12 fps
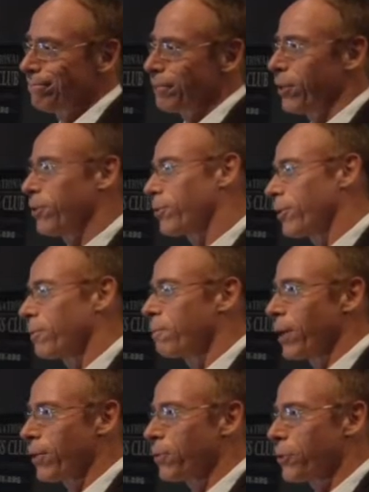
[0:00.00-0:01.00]
I use a
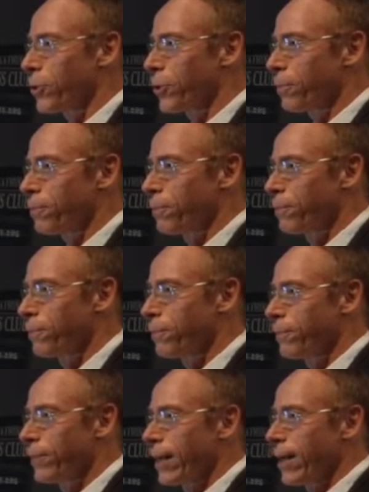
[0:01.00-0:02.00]
medical term.
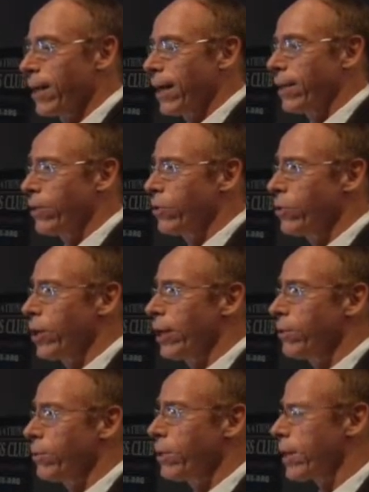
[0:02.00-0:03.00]
And they
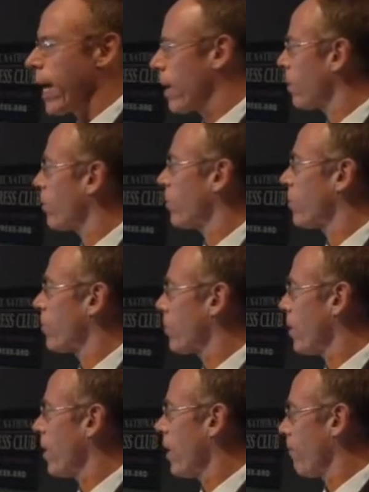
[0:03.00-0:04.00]
do an analysis to
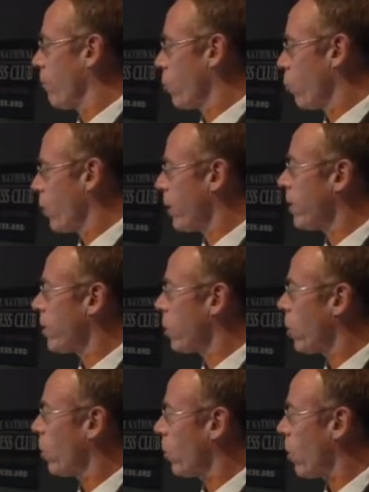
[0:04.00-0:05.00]
see if you're willing to
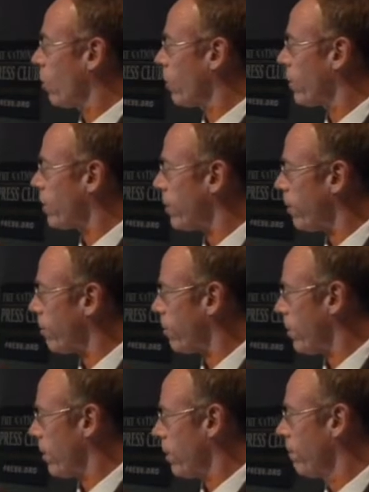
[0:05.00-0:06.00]
go along with the
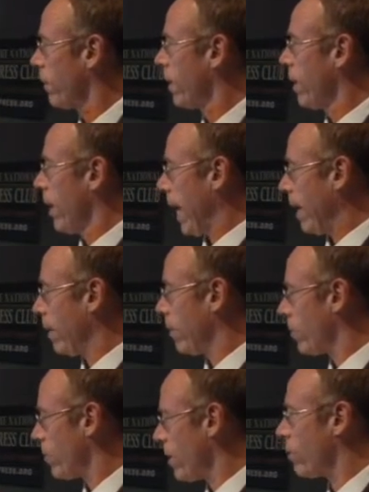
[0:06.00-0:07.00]
secrecy. And the
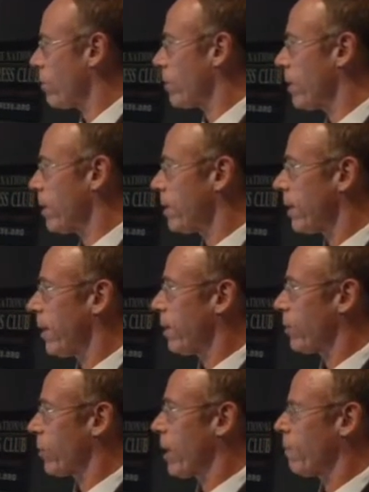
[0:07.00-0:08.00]
secrecy
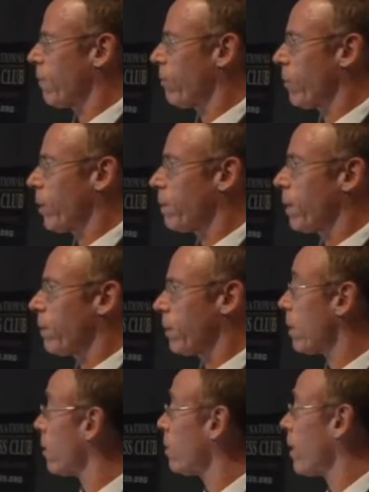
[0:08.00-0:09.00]
entails keeping from the public,
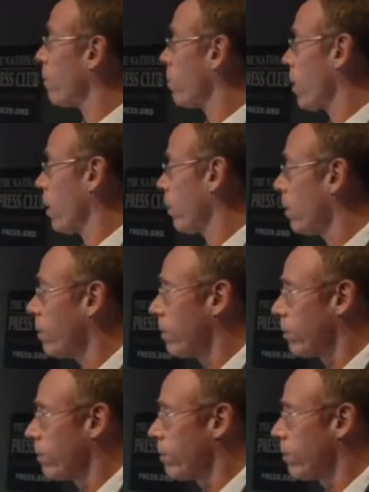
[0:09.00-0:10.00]
not only that we're not alone,